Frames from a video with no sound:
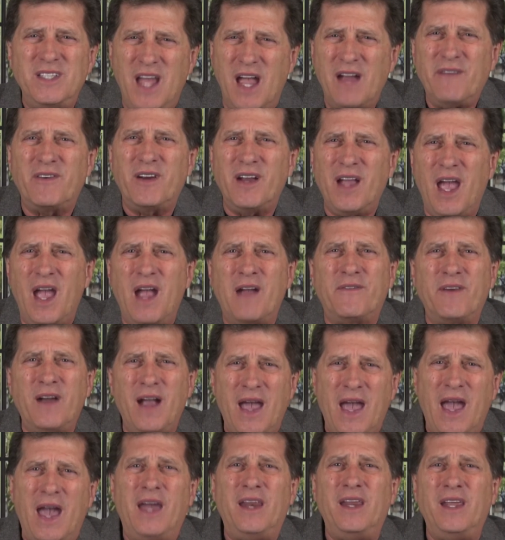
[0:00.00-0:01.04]
never ever
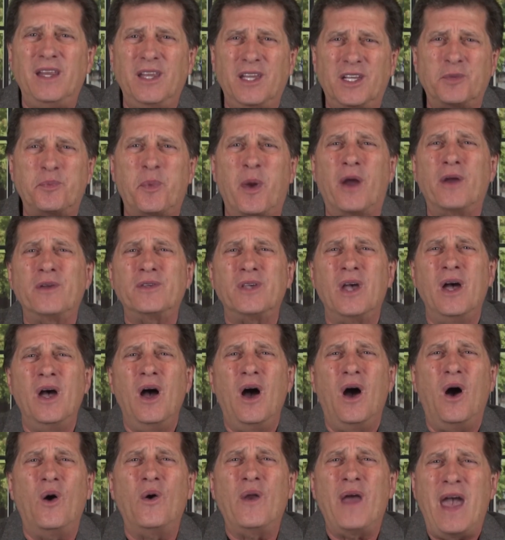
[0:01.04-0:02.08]
had an experience
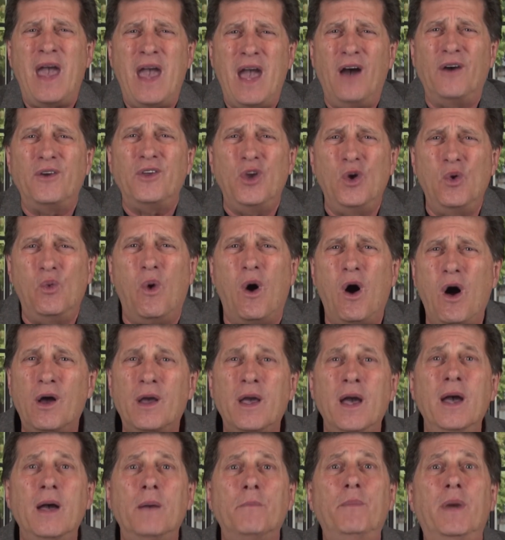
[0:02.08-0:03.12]
on how you
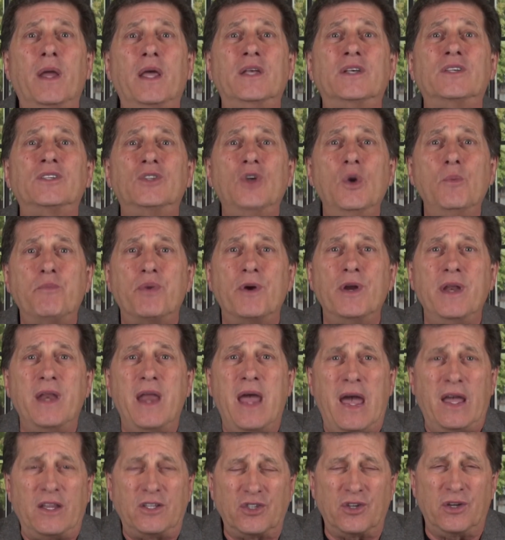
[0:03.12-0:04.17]
walk. But he's
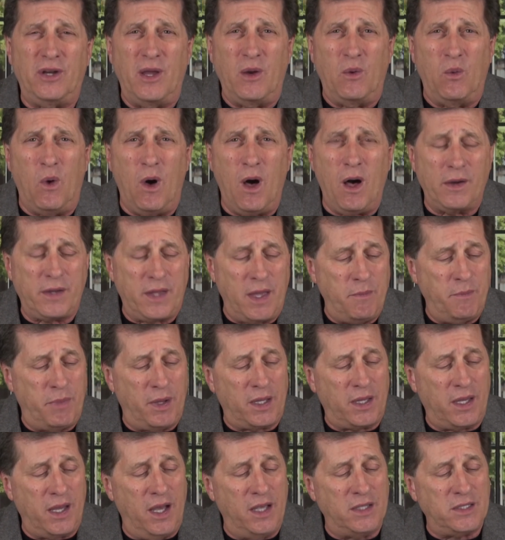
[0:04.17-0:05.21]
supernaturally walking
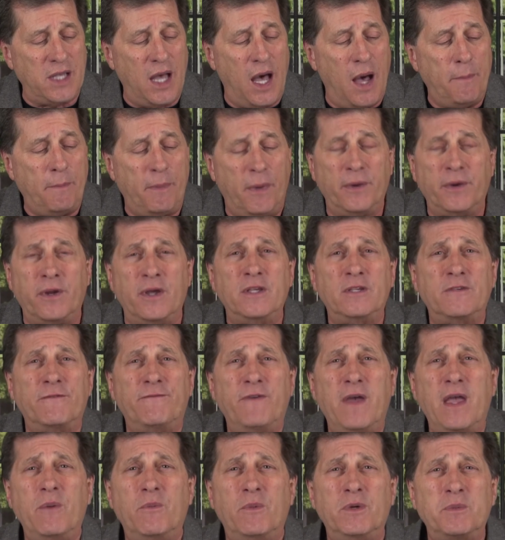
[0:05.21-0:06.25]
because up on his
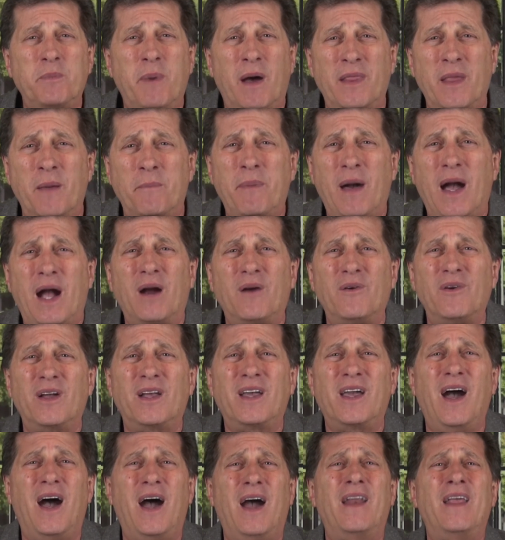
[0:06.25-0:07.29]
feet was by the power
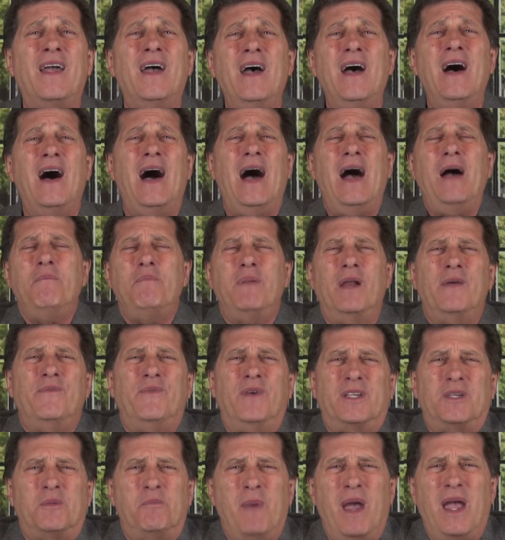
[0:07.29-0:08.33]
of God. I believe
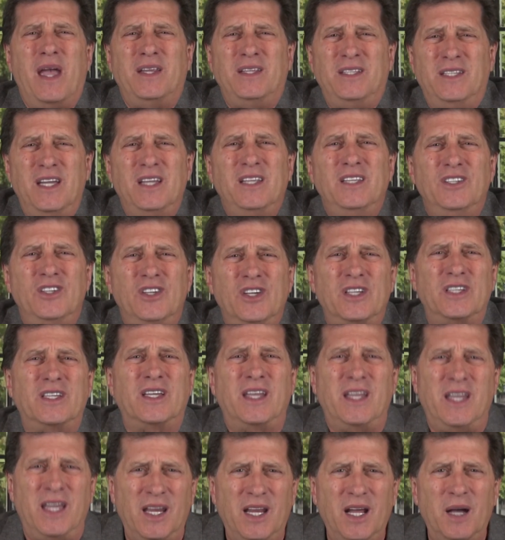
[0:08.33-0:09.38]
this man didn't
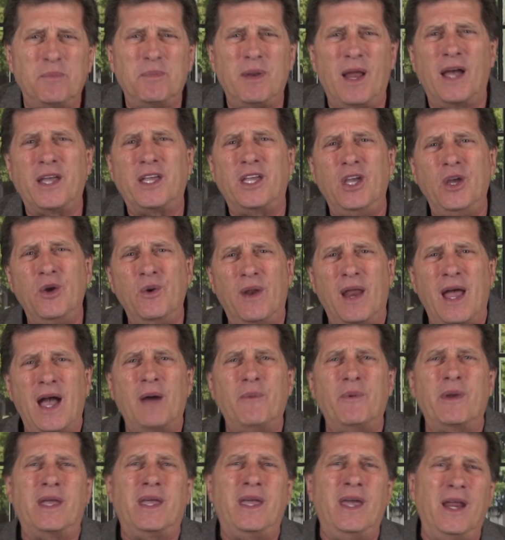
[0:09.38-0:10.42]
just get up like you and I
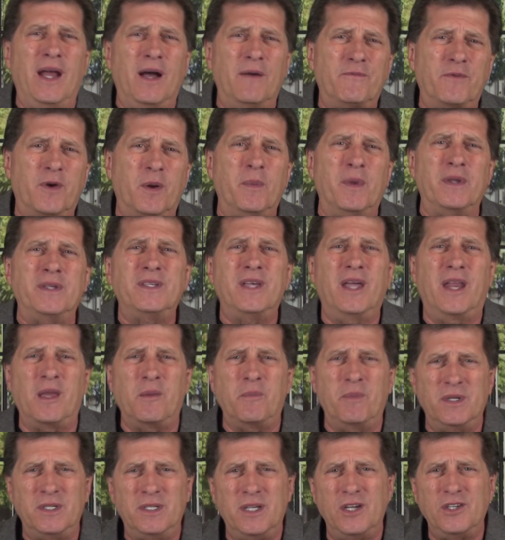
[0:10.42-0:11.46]
would get up from a
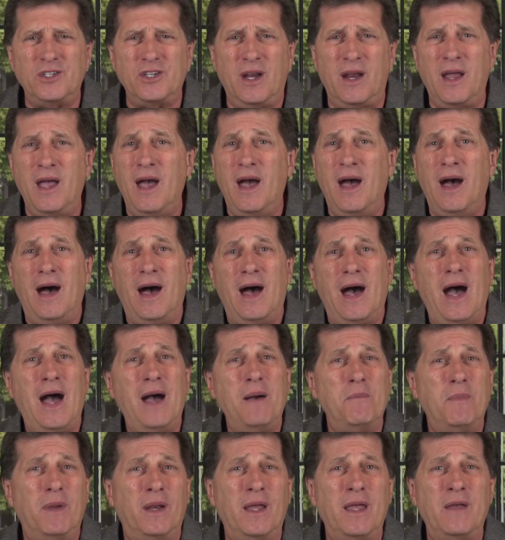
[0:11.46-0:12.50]
sitting position.
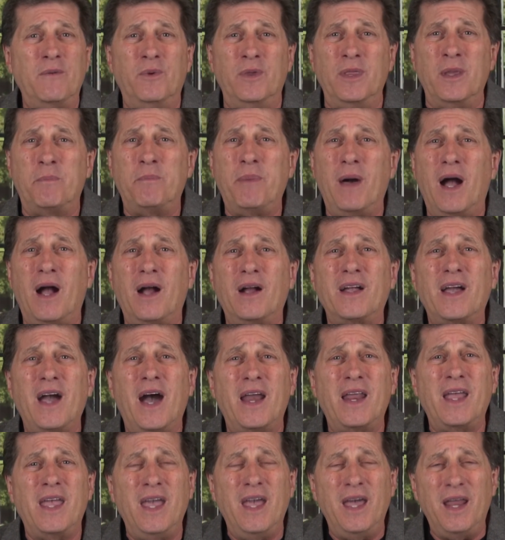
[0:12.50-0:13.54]
I believe when the power of
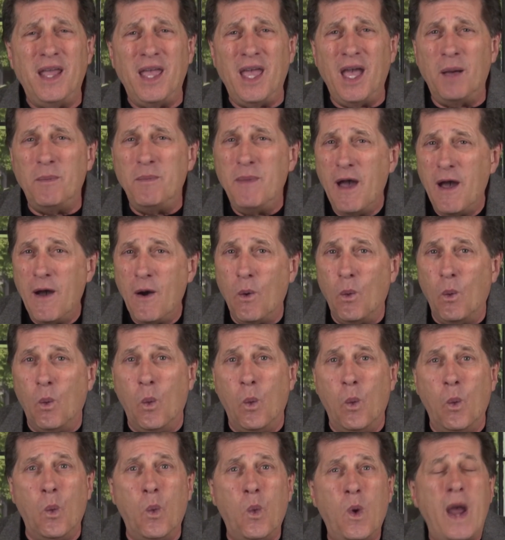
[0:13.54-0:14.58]
God hit him,
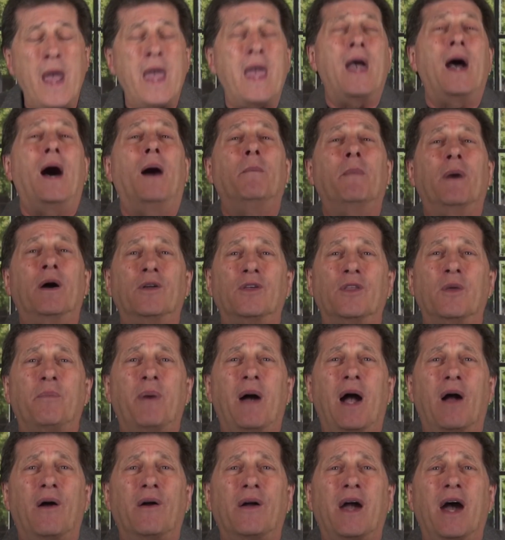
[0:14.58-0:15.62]
wham, under the
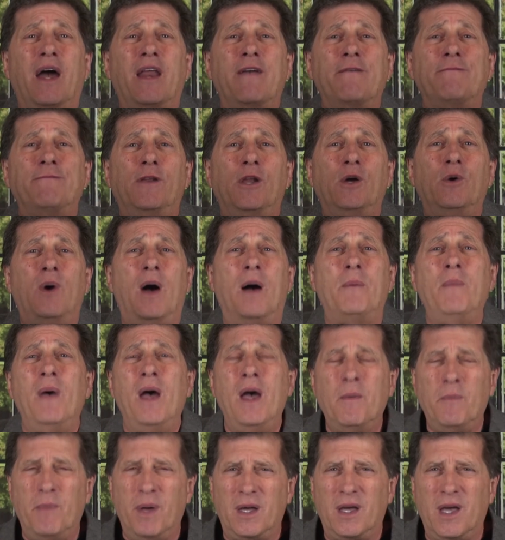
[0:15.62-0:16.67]
power of God, he flew up,
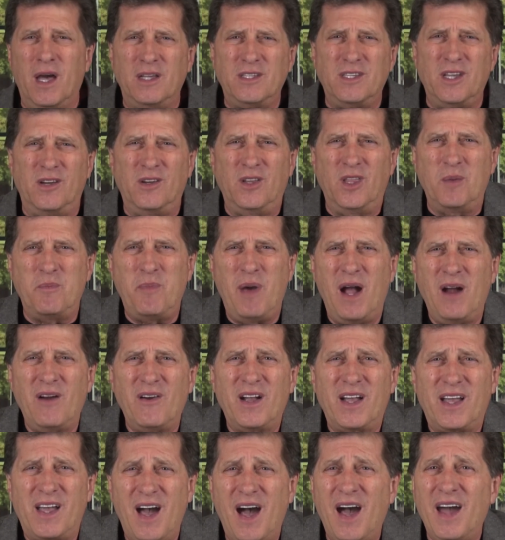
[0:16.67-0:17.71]
because under the
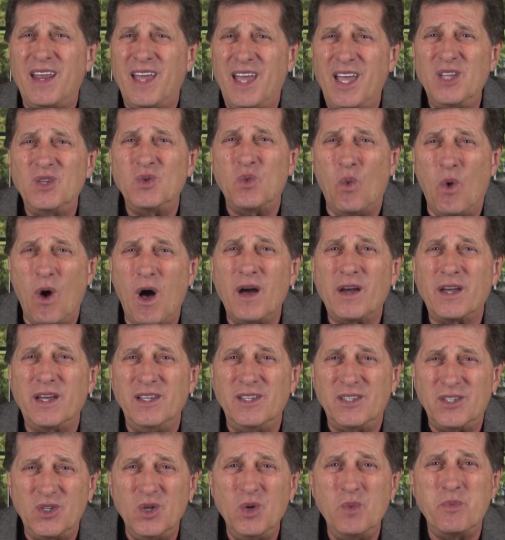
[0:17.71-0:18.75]
power of God, he's
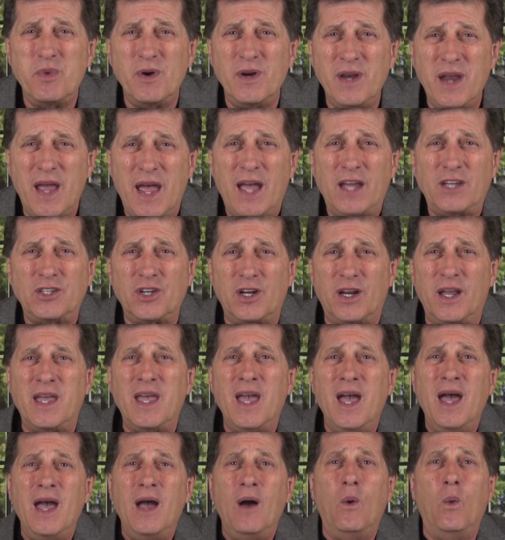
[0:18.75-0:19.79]
walking
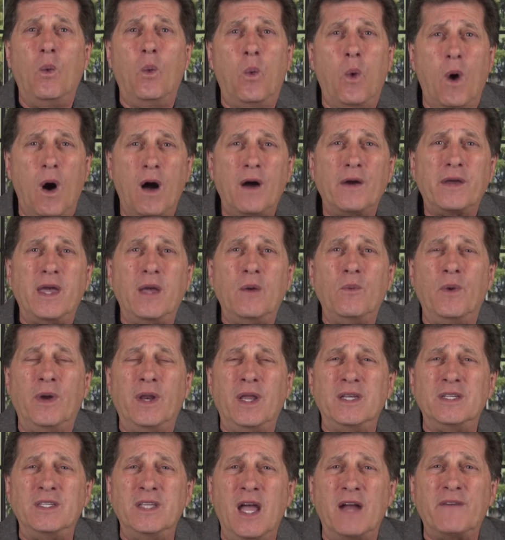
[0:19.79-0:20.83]
supernaturally, walking
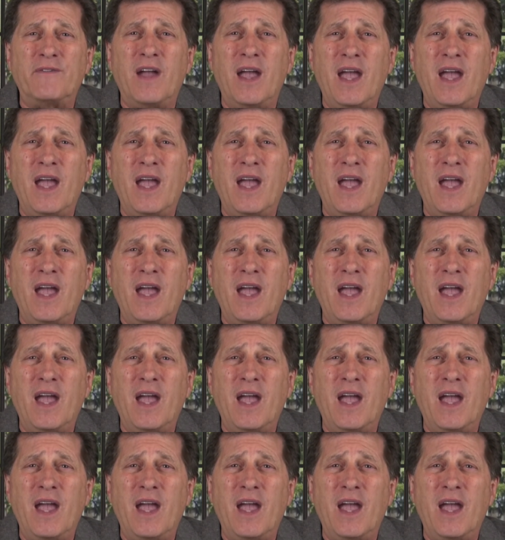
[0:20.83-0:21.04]
when he's never